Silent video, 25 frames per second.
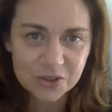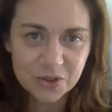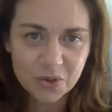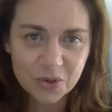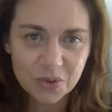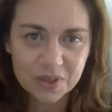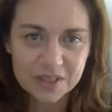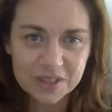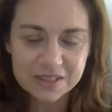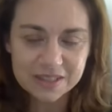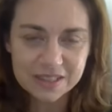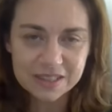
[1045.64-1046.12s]

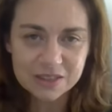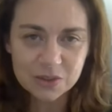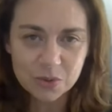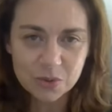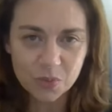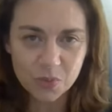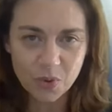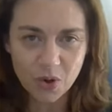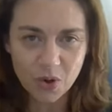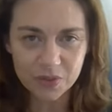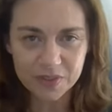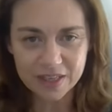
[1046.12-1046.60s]
So this is
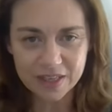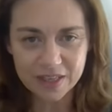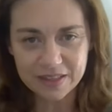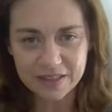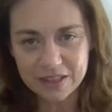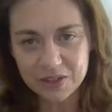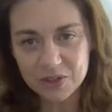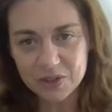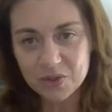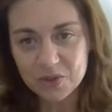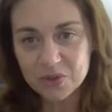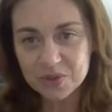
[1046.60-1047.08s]
the word that
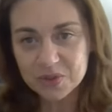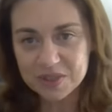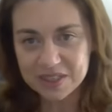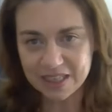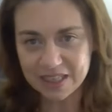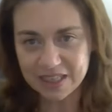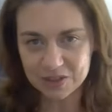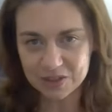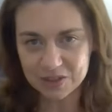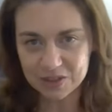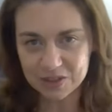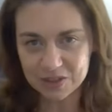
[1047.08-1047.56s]
they're
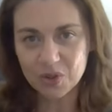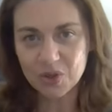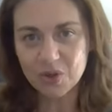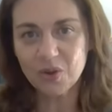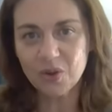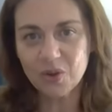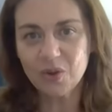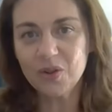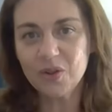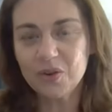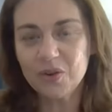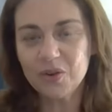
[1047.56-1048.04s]
using to
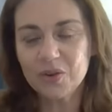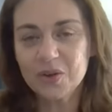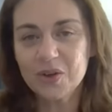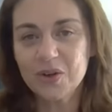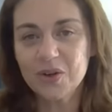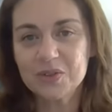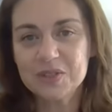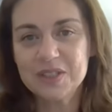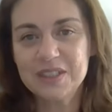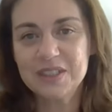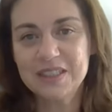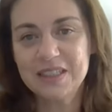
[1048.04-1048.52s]
call
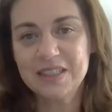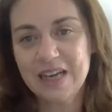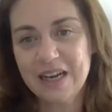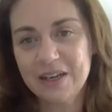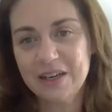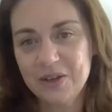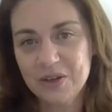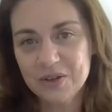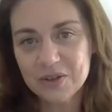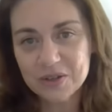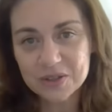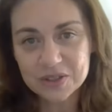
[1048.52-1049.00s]
Holocaust
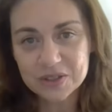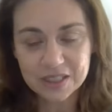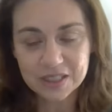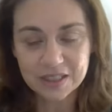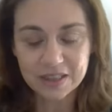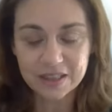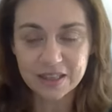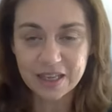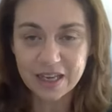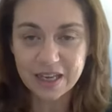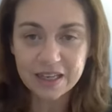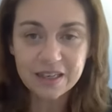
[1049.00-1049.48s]
deniers.
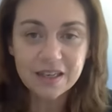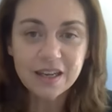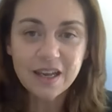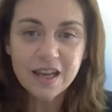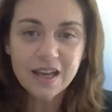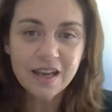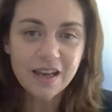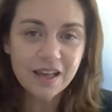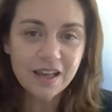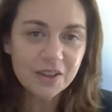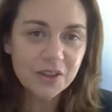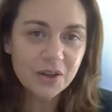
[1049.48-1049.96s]
And then
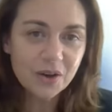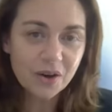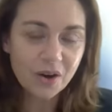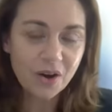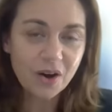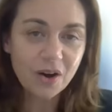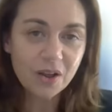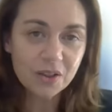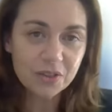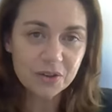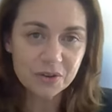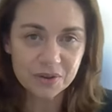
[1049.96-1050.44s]
they
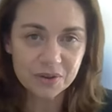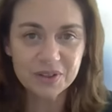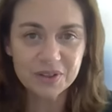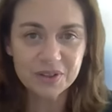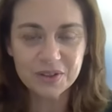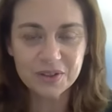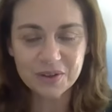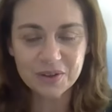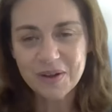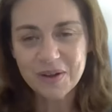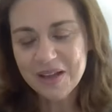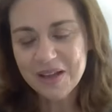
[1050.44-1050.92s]

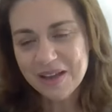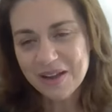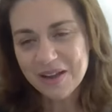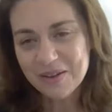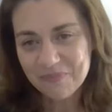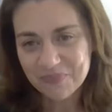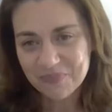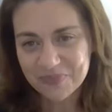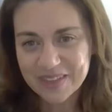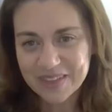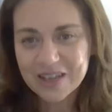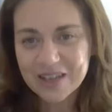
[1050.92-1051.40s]

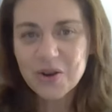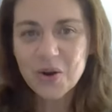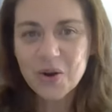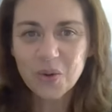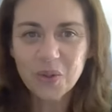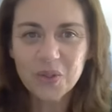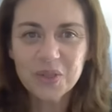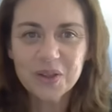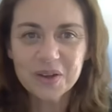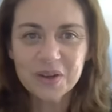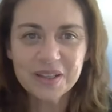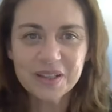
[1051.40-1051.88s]

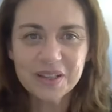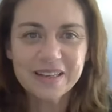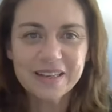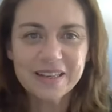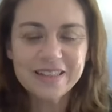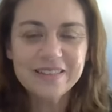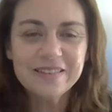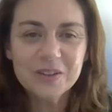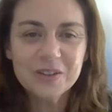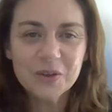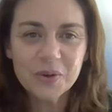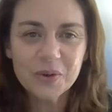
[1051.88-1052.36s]
call
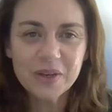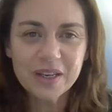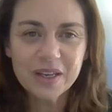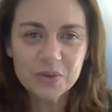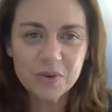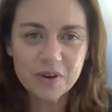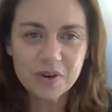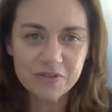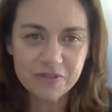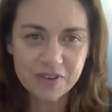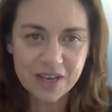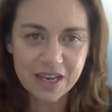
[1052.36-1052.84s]
historian
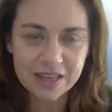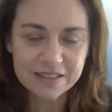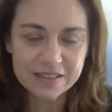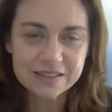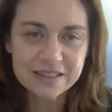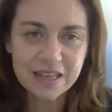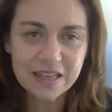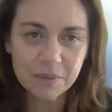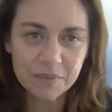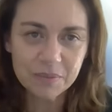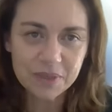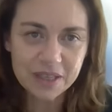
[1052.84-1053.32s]

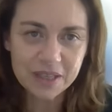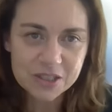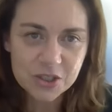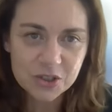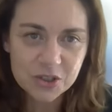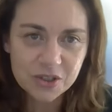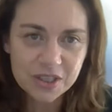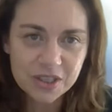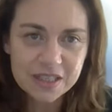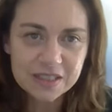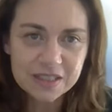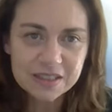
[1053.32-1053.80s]

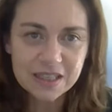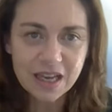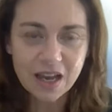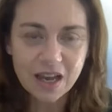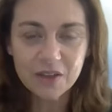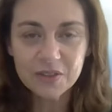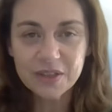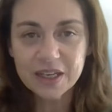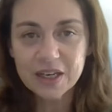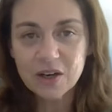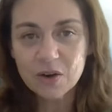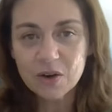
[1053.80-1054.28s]
exterminationist,
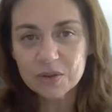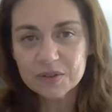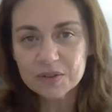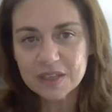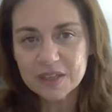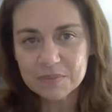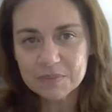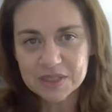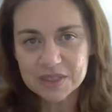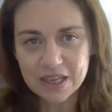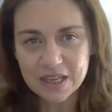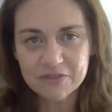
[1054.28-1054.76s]
and they call
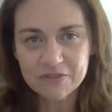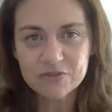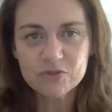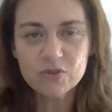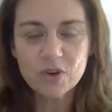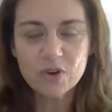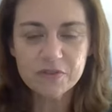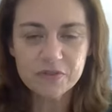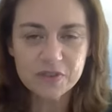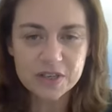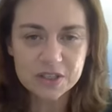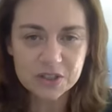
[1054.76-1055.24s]
themselves
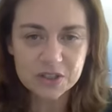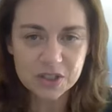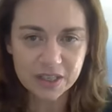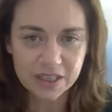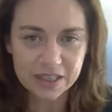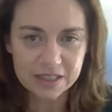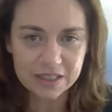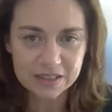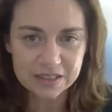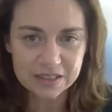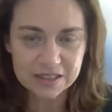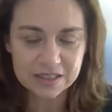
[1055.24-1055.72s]

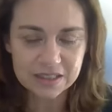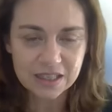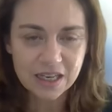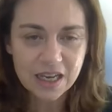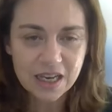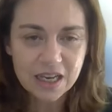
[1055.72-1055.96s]
revisionists.